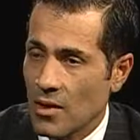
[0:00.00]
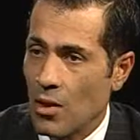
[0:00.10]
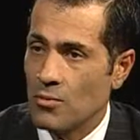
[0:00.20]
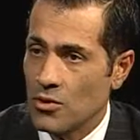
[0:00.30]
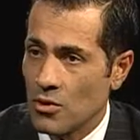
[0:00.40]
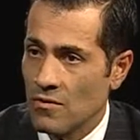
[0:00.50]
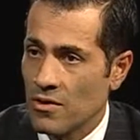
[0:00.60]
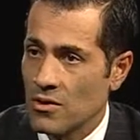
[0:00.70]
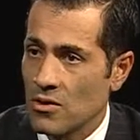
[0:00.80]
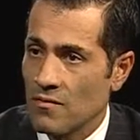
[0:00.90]

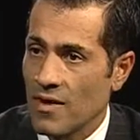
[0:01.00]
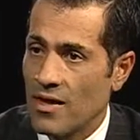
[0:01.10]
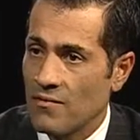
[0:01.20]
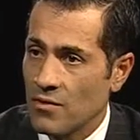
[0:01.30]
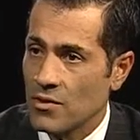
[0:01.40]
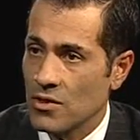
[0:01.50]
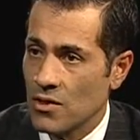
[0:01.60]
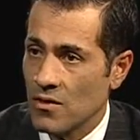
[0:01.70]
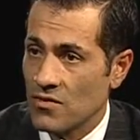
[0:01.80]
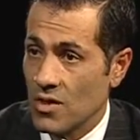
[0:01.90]
observance of
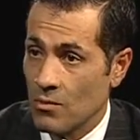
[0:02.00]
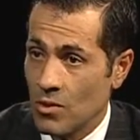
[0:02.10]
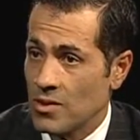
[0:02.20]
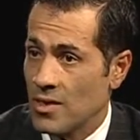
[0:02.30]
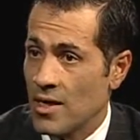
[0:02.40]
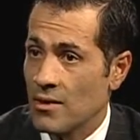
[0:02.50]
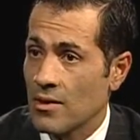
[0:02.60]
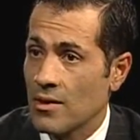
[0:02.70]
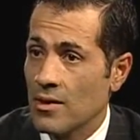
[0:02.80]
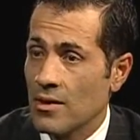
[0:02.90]
anniversary of someone's death
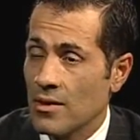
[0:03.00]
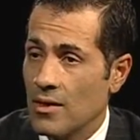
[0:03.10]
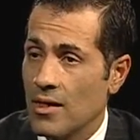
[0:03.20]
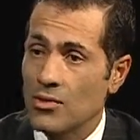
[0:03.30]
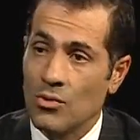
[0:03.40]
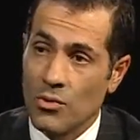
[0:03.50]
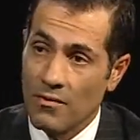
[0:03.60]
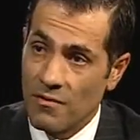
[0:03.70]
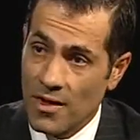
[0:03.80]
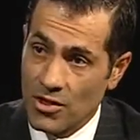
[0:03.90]
has no
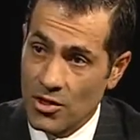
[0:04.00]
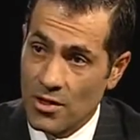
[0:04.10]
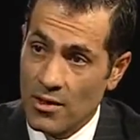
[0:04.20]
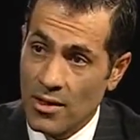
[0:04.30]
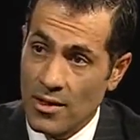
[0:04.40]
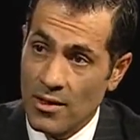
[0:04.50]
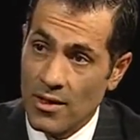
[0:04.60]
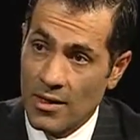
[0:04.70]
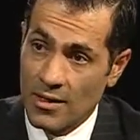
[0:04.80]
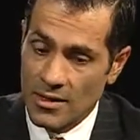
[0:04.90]
reflection in
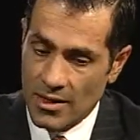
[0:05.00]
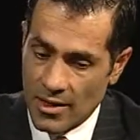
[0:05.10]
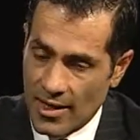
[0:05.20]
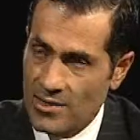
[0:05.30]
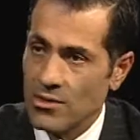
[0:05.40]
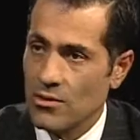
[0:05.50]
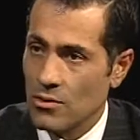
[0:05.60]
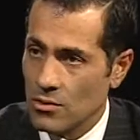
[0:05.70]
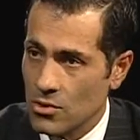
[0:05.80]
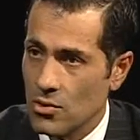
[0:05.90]
at least
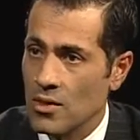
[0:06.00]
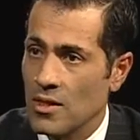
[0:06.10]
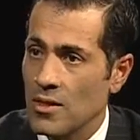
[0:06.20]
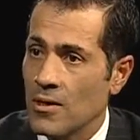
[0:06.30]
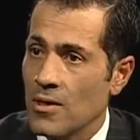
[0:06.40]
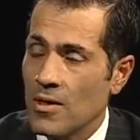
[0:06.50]
classical Sunni